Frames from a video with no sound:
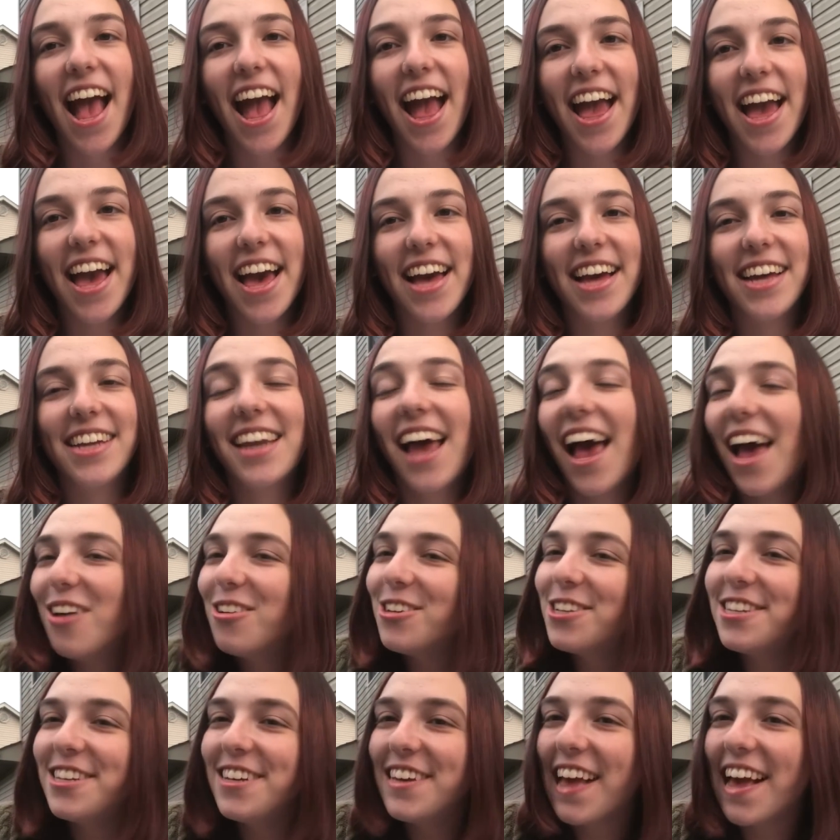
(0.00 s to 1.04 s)
and I
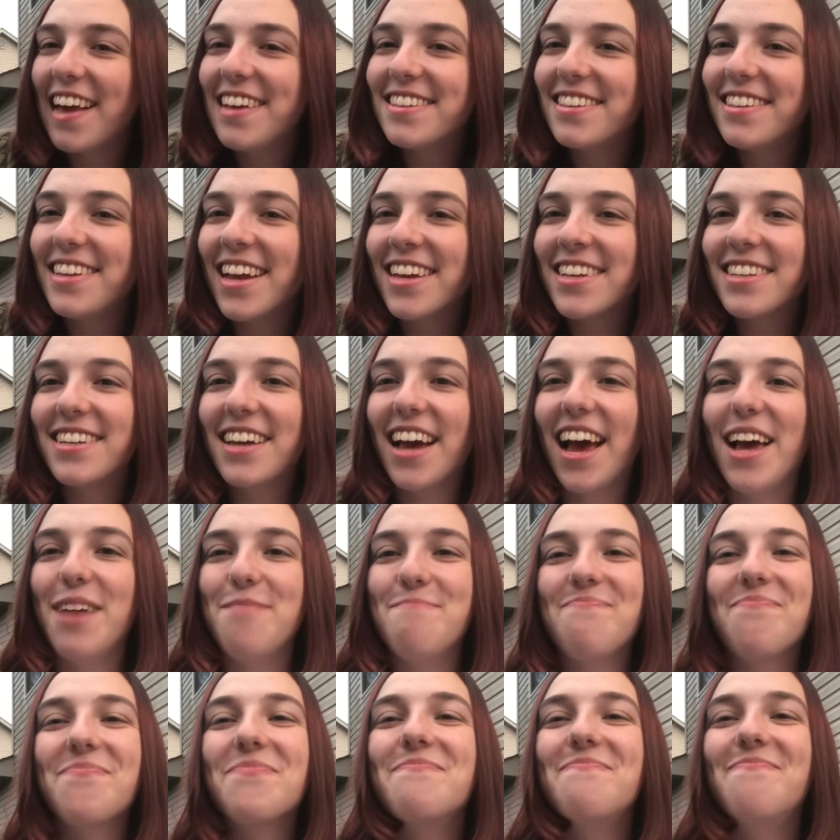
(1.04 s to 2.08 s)
will see you guys next
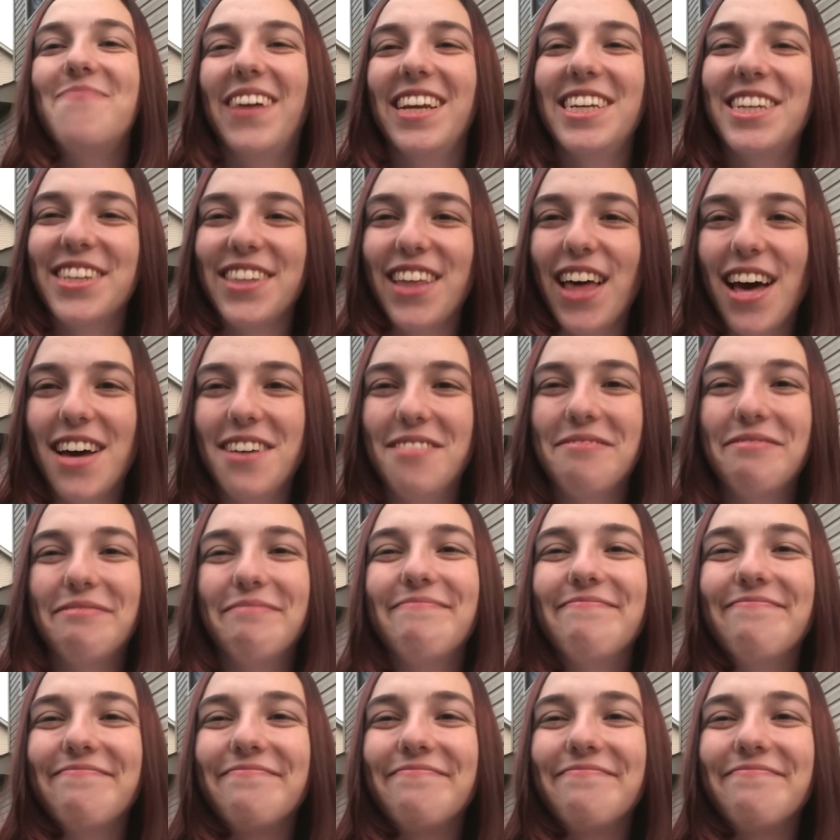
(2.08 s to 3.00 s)
time. Much love.